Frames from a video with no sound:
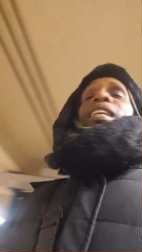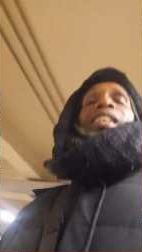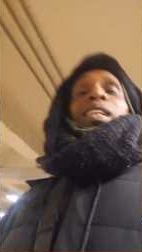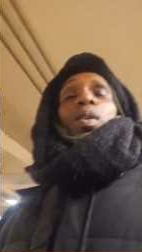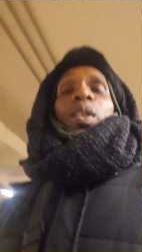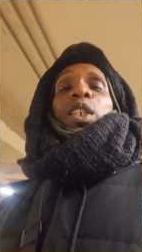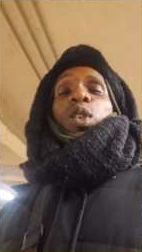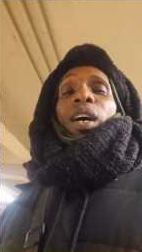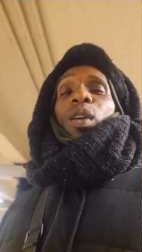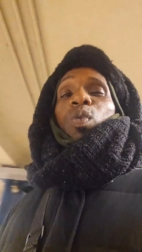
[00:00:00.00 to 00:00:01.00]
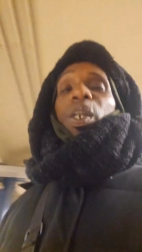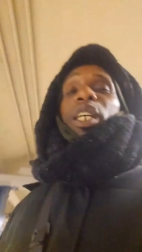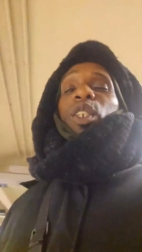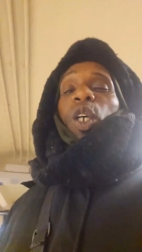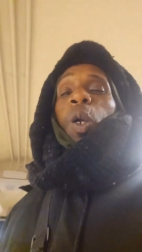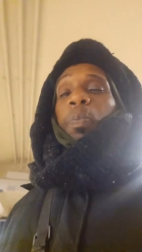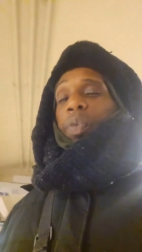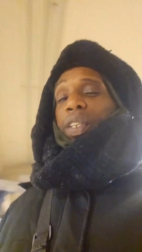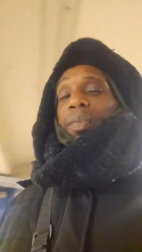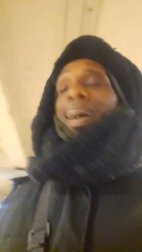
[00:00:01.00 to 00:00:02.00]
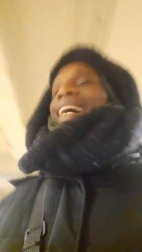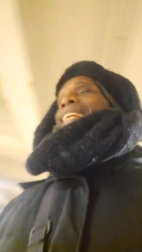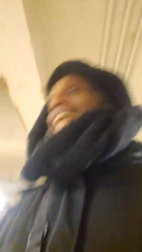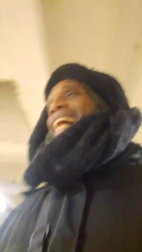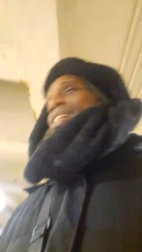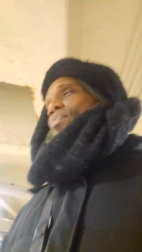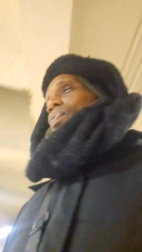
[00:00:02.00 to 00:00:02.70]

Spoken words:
literally trying to reinterpret my life